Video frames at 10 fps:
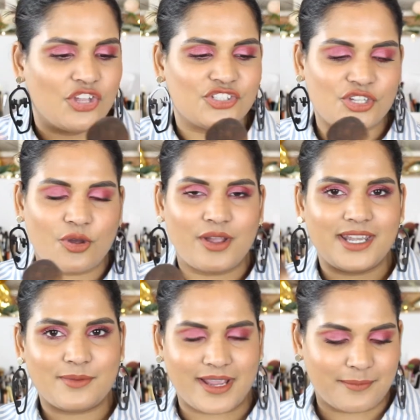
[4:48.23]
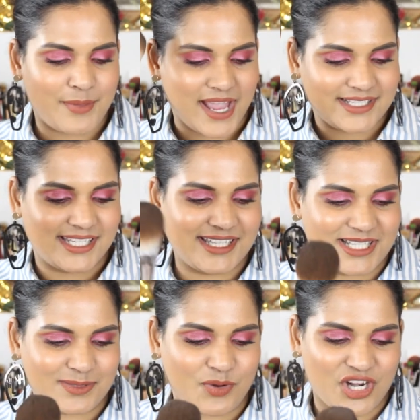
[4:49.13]
So anyway, back to
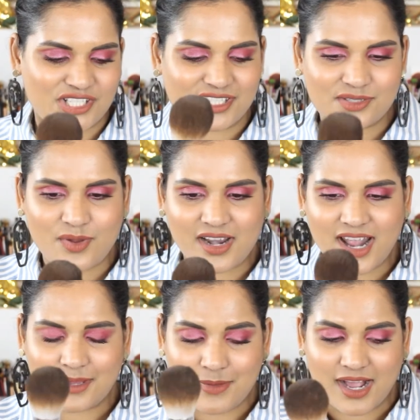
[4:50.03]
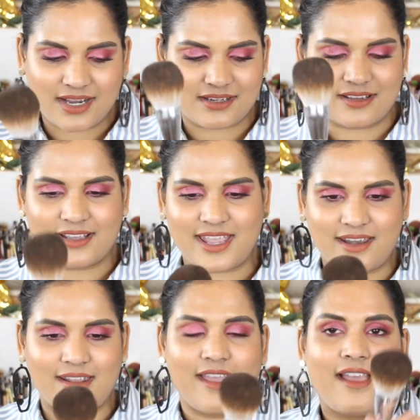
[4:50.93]
this brush. This one I bought,
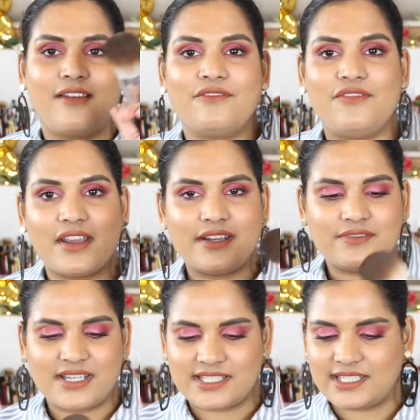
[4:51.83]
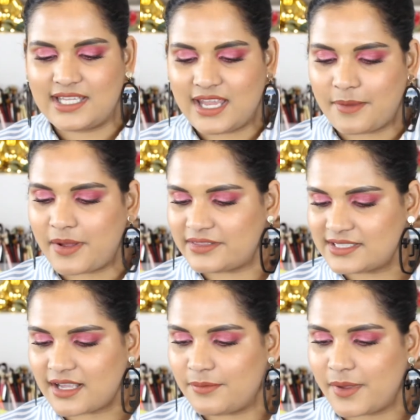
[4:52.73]
again, very recently. I bought
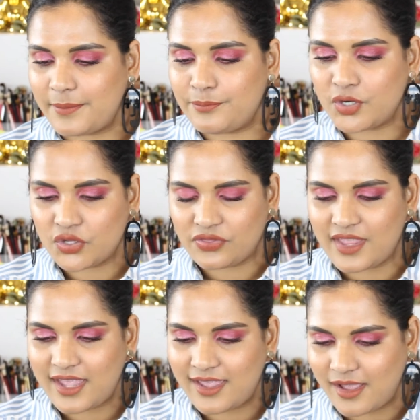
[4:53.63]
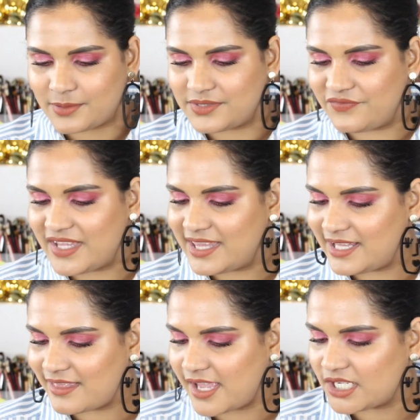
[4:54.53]
this on my birthday. I was
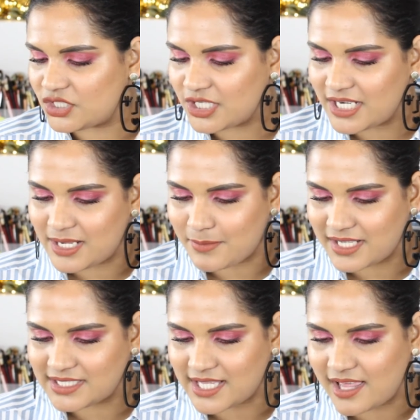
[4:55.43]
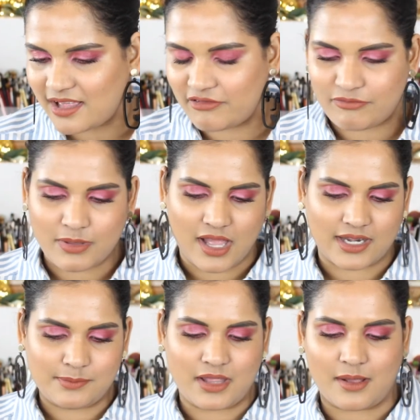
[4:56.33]
feeling like treating myself,
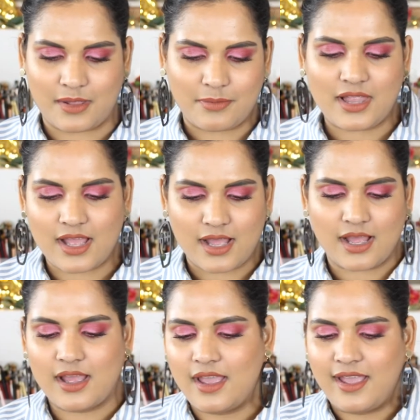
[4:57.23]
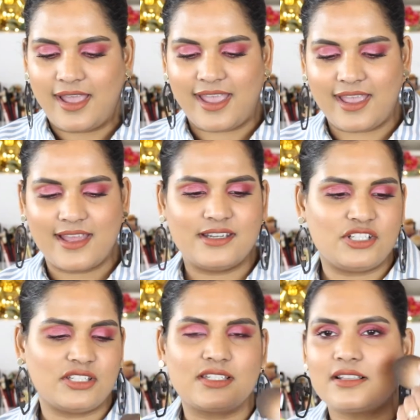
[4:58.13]
blah de blah blah blah, and it
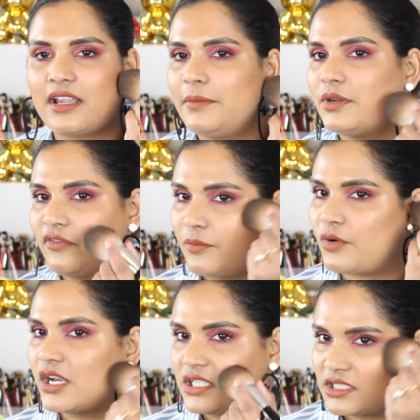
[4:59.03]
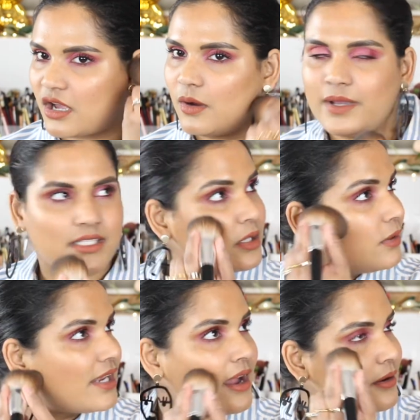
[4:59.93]
just looked like a beautiful brush. It's always
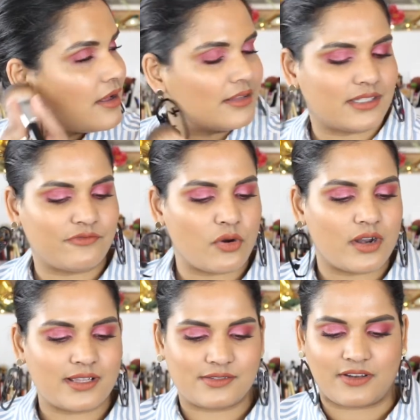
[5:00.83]
sold out on Sephora. It's